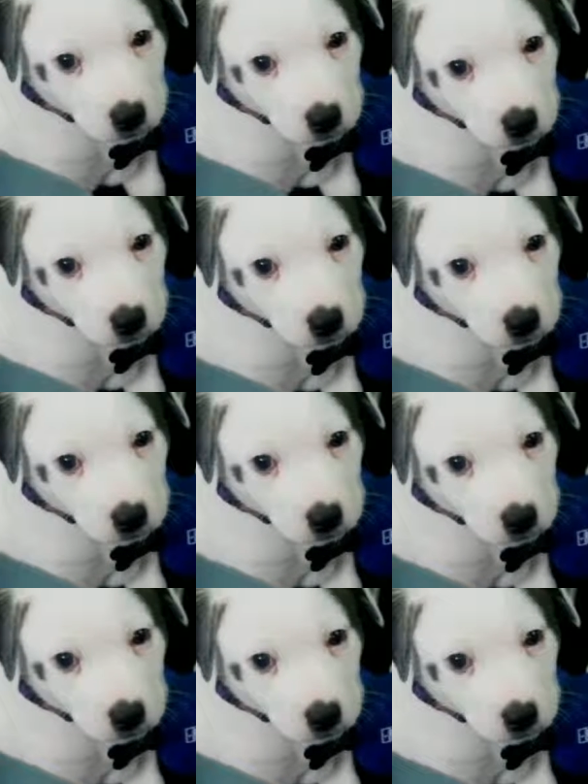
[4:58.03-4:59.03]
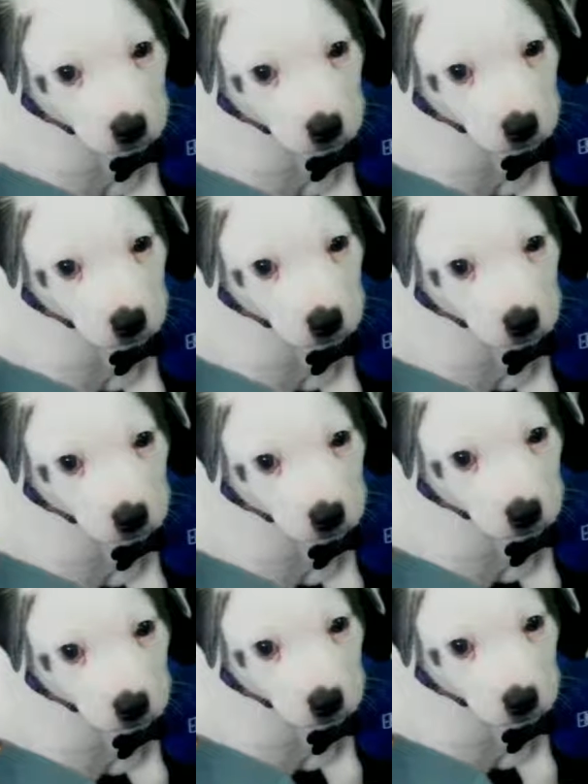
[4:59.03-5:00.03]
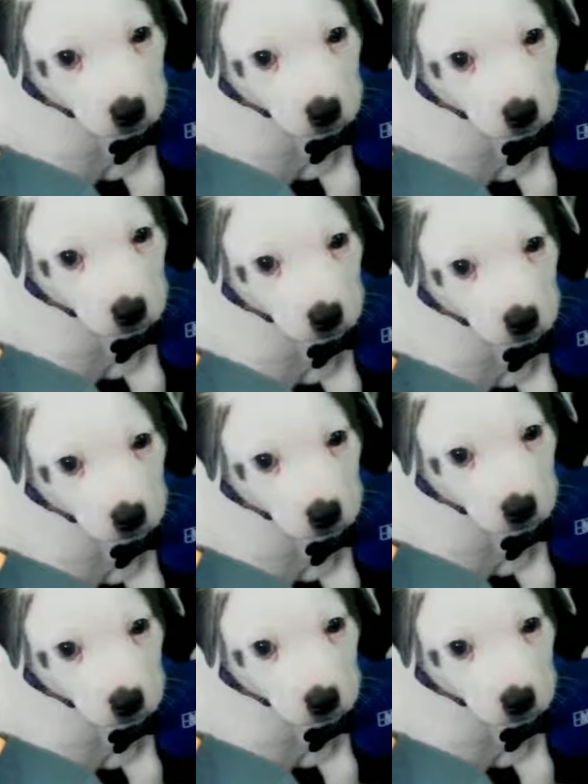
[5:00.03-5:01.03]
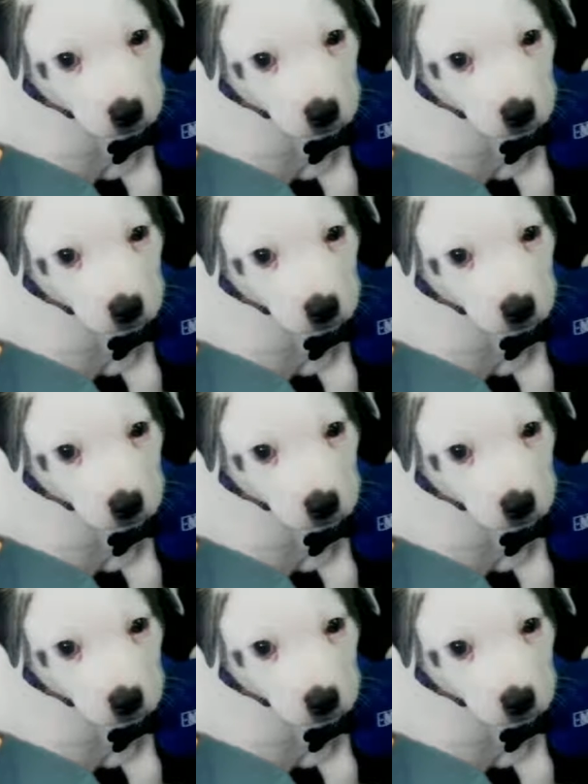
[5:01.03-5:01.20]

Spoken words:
(not speaking)